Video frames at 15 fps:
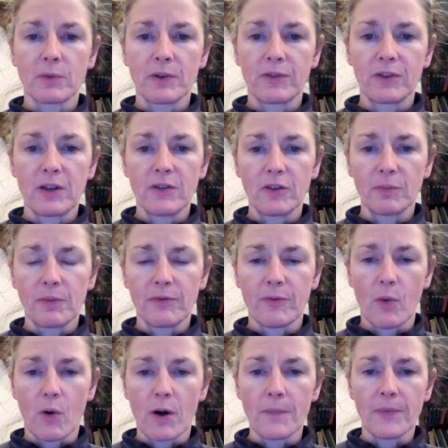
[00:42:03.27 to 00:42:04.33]
And we've seen this
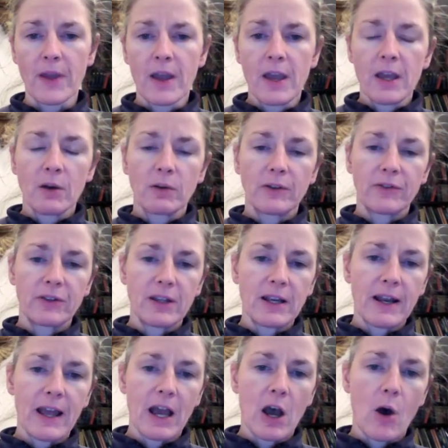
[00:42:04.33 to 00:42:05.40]
before. We've
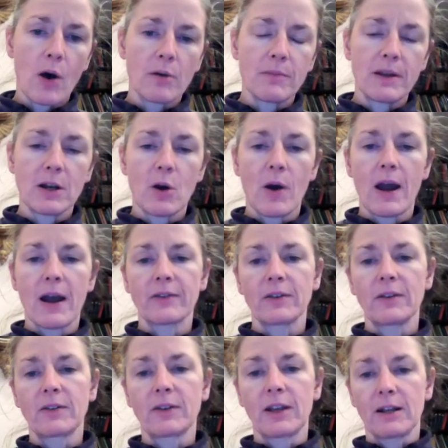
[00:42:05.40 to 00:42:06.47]
seen how amino
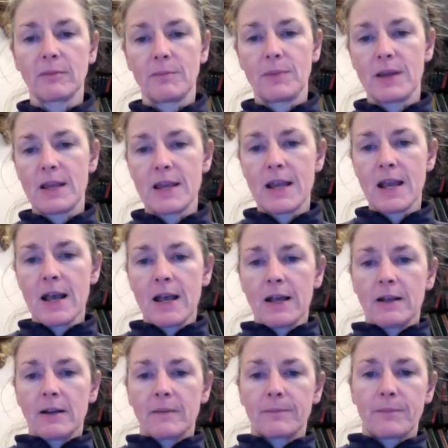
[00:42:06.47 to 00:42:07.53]
acids can be
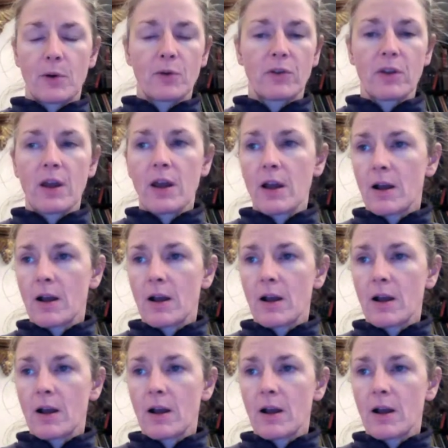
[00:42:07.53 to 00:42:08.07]
both